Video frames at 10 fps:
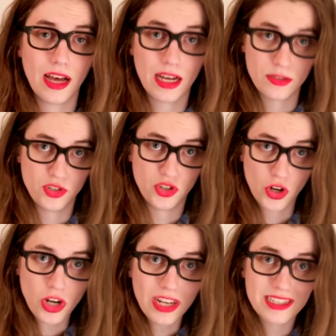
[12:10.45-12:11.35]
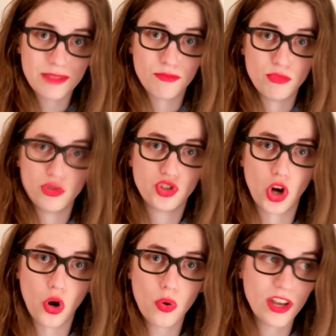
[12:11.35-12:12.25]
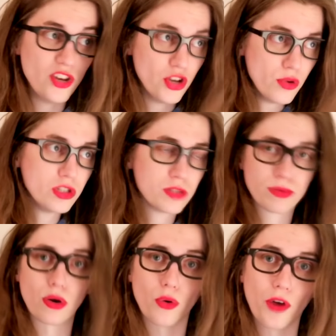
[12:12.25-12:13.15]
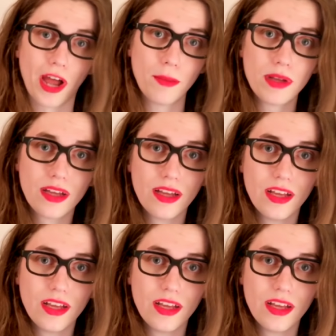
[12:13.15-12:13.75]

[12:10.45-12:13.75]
a journalism show, a news program.